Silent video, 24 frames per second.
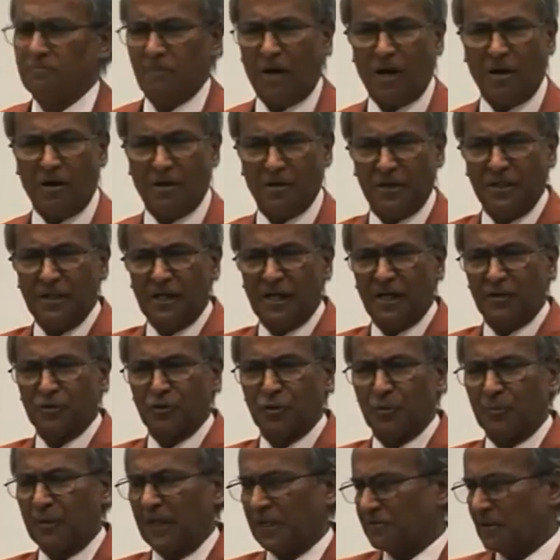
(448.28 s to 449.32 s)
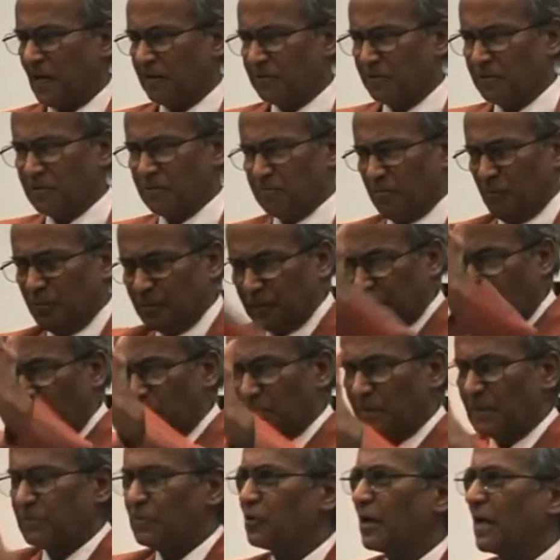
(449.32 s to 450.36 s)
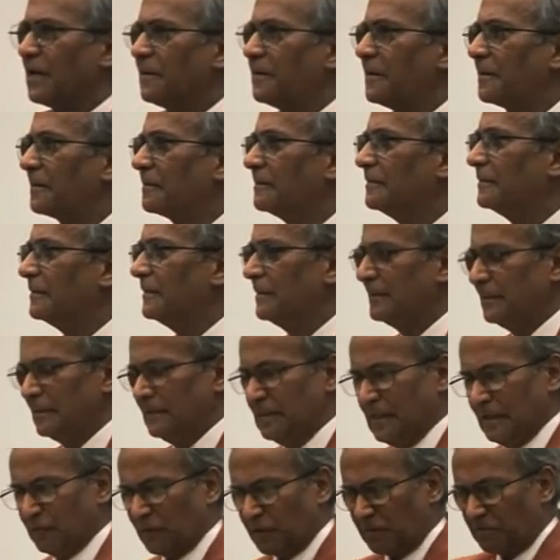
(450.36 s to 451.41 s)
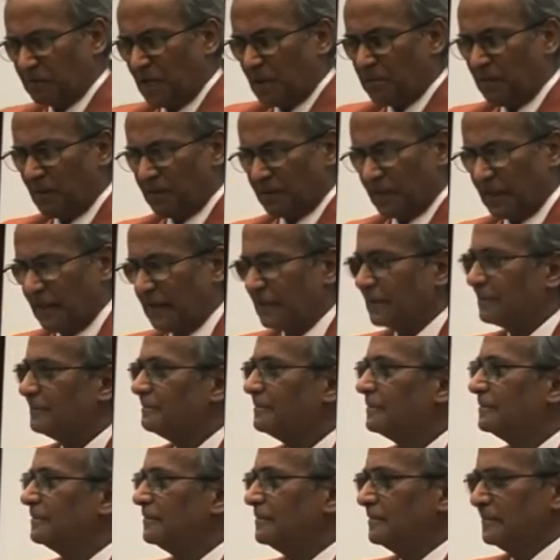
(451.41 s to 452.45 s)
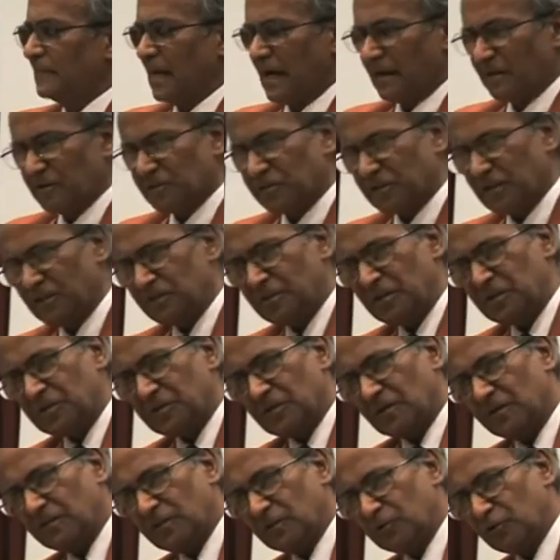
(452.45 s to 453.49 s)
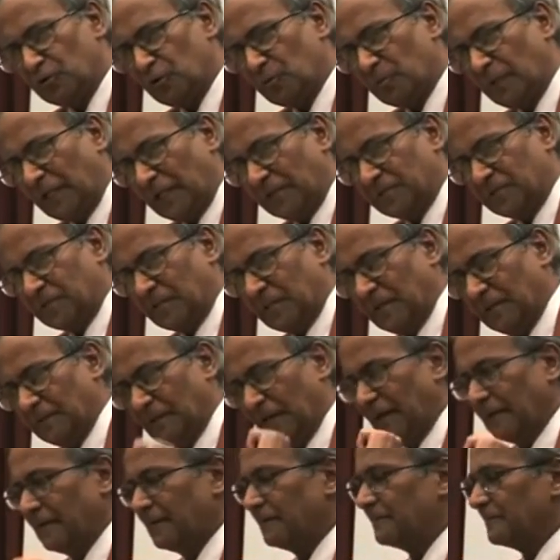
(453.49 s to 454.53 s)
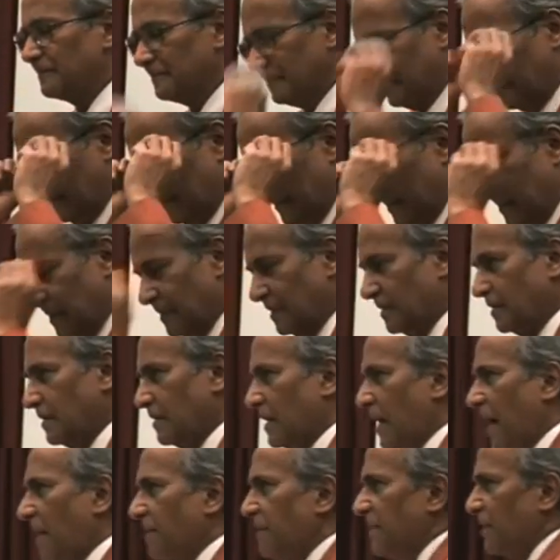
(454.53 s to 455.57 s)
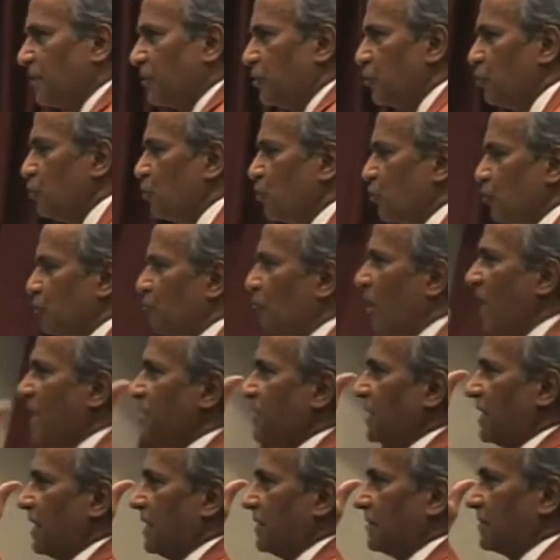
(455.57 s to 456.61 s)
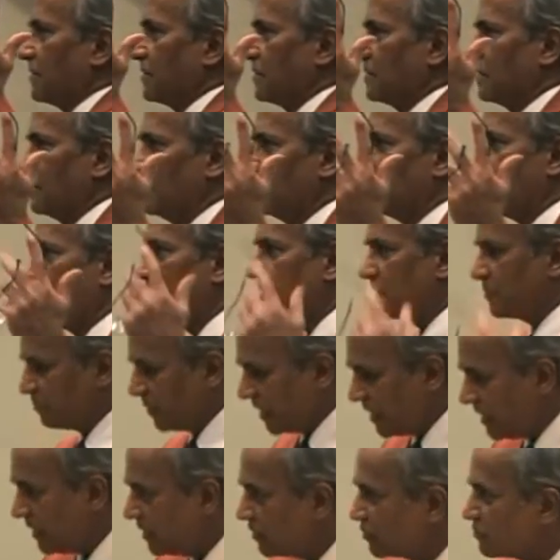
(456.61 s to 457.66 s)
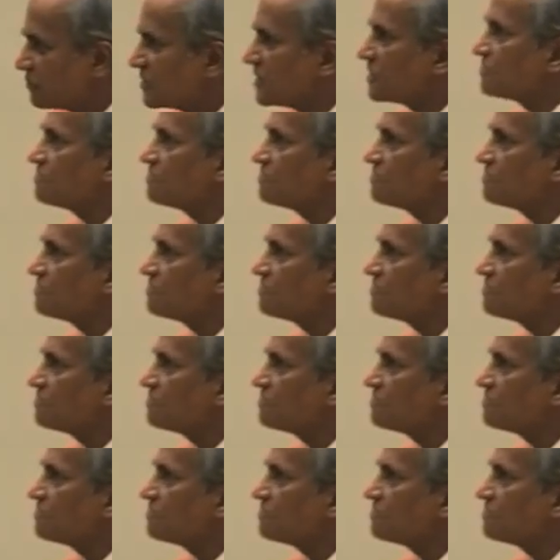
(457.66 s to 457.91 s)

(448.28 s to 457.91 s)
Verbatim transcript: Ha, here are two bricks, I thumb them together. Got a rubble there. I can still discern the two bricks sitting there. I take two quantas, the underpinning to this